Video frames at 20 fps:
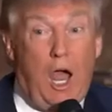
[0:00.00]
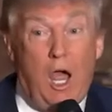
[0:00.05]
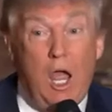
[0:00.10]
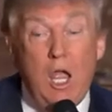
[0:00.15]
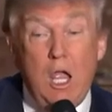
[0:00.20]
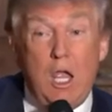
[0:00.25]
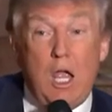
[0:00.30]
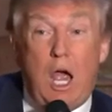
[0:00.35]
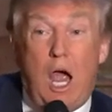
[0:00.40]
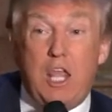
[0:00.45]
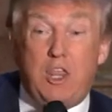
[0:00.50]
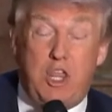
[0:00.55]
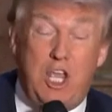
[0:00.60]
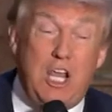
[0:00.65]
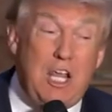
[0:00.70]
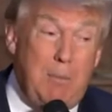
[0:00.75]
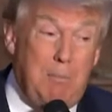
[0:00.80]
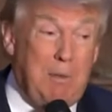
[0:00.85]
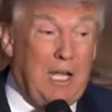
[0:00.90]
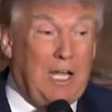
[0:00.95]
I
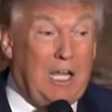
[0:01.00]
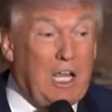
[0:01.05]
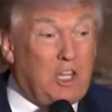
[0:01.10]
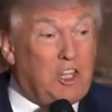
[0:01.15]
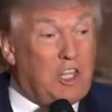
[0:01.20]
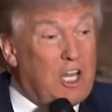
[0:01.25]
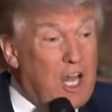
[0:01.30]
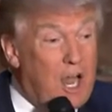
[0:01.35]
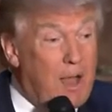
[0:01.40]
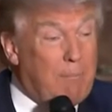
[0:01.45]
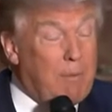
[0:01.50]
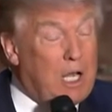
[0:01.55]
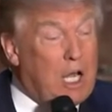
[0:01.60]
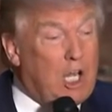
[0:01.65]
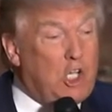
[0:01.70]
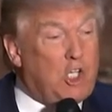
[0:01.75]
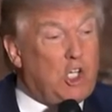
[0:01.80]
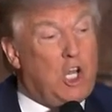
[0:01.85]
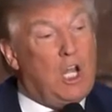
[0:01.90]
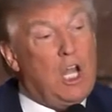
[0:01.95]
think I'm going to get the
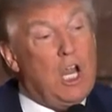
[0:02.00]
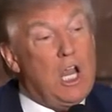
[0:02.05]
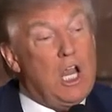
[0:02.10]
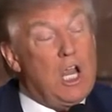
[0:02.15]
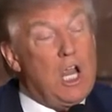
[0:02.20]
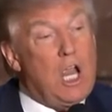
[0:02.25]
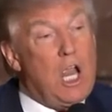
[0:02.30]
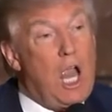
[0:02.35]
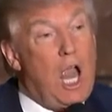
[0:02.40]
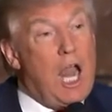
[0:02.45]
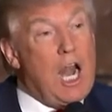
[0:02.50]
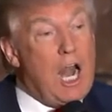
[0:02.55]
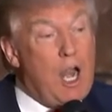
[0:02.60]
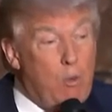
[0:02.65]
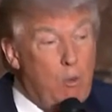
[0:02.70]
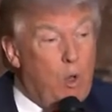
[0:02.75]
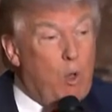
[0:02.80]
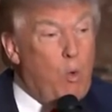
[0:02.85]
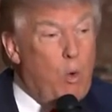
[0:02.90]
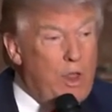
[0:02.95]
nomination, and
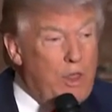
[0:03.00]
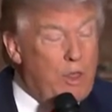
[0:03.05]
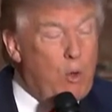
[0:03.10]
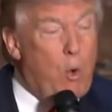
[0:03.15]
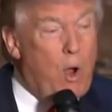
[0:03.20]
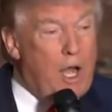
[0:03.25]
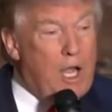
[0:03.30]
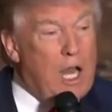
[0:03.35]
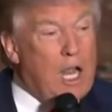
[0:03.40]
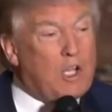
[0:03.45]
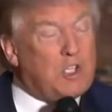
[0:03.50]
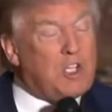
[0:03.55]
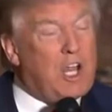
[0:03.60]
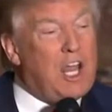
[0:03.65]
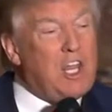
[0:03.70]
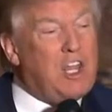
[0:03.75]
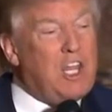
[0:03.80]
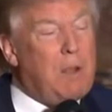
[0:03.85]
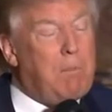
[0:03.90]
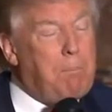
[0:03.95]
I will win the White House.
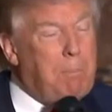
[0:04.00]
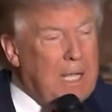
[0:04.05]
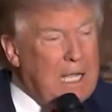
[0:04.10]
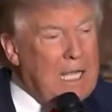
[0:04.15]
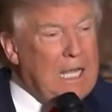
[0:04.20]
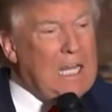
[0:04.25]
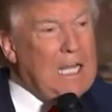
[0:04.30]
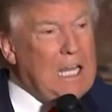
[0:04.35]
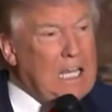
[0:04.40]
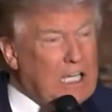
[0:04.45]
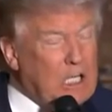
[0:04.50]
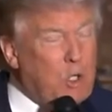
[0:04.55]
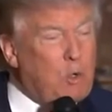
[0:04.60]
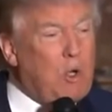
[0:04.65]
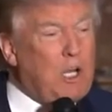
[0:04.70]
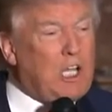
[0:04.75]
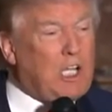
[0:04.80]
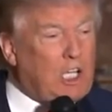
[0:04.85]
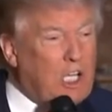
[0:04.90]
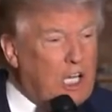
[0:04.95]
I think beating
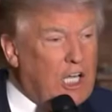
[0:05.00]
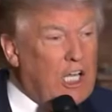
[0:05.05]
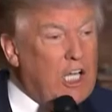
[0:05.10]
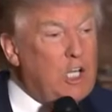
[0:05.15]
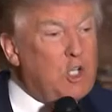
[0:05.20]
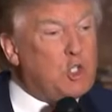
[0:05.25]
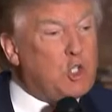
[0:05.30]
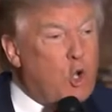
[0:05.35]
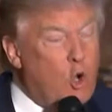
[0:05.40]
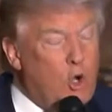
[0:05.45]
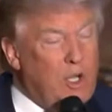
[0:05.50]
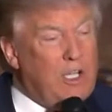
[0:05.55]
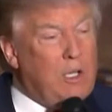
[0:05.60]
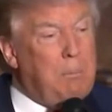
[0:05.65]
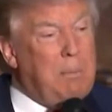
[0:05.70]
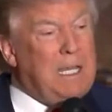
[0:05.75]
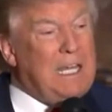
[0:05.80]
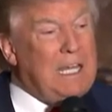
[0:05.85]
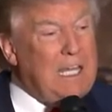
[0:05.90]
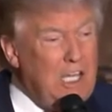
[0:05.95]
Hillary Clinton is going
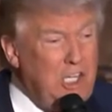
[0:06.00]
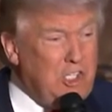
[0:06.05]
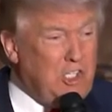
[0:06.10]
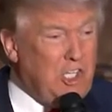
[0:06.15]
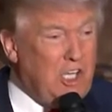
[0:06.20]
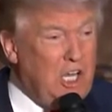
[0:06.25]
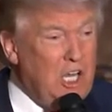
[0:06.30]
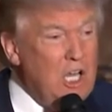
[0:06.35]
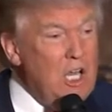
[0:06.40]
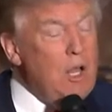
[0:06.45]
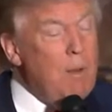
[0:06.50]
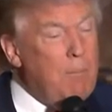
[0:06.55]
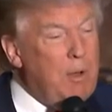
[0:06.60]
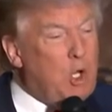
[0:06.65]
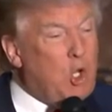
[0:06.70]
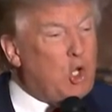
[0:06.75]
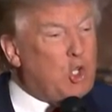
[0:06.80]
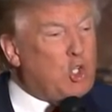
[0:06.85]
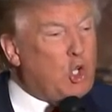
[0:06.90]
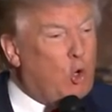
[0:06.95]
to be easy
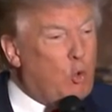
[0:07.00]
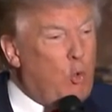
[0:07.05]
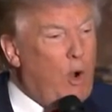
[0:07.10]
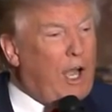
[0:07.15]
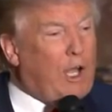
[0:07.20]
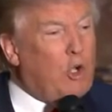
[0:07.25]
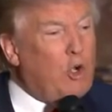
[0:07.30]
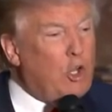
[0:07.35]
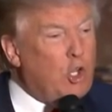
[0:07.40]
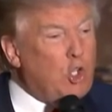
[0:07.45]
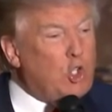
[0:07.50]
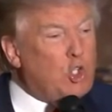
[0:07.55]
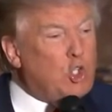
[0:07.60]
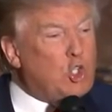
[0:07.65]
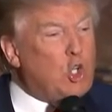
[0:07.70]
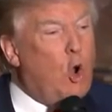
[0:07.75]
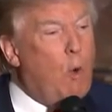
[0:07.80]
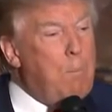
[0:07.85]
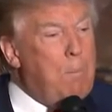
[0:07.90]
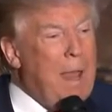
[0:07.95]
because her record is
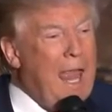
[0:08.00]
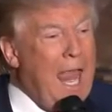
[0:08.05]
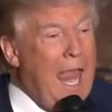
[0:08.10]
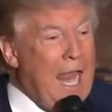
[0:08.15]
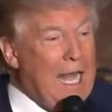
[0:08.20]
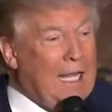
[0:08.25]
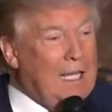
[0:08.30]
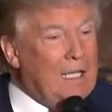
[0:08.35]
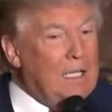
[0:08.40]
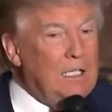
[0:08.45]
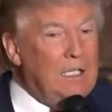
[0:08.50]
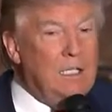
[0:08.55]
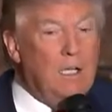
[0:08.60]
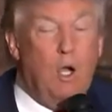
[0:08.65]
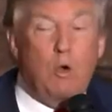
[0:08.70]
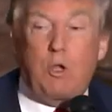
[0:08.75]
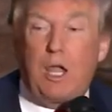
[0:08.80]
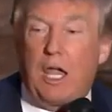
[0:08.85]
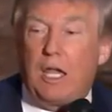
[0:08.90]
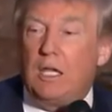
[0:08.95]
so bad.
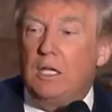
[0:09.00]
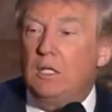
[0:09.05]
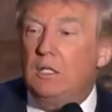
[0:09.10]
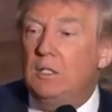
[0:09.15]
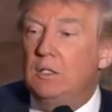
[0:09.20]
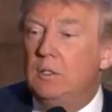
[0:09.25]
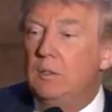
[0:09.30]
Okay.